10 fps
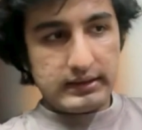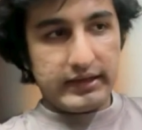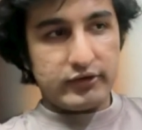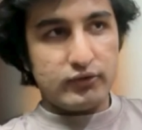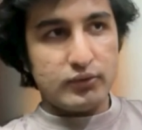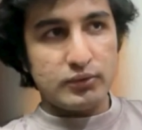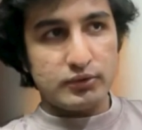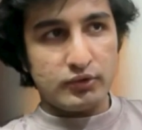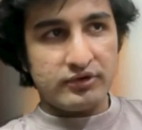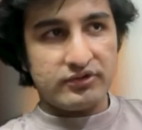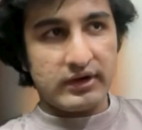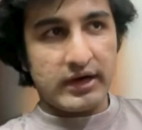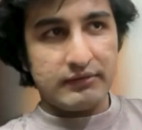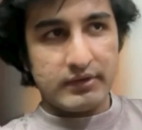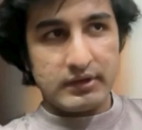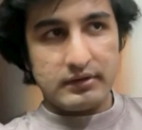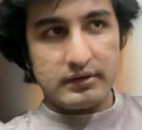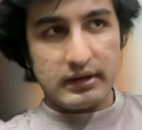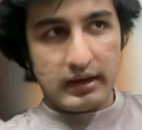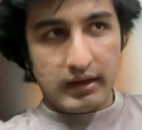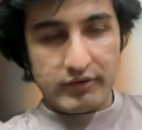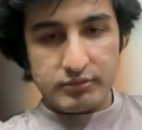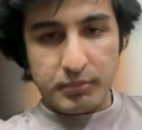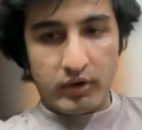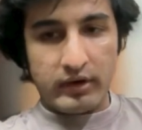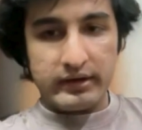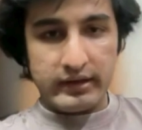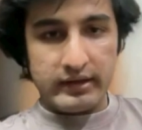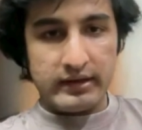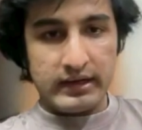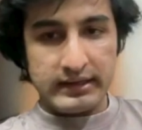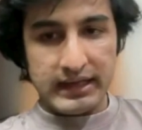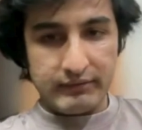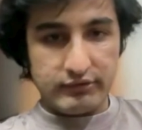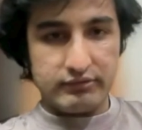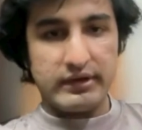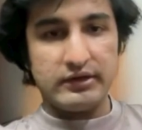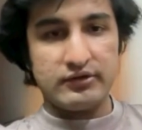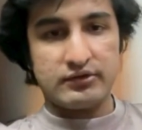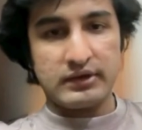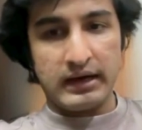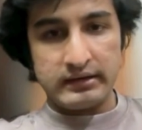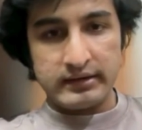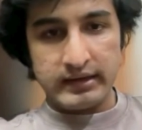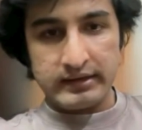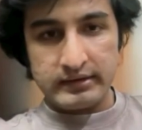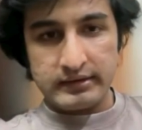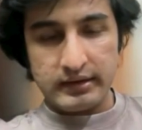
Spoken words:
Like, you don't start with I was born here and then I was raised and then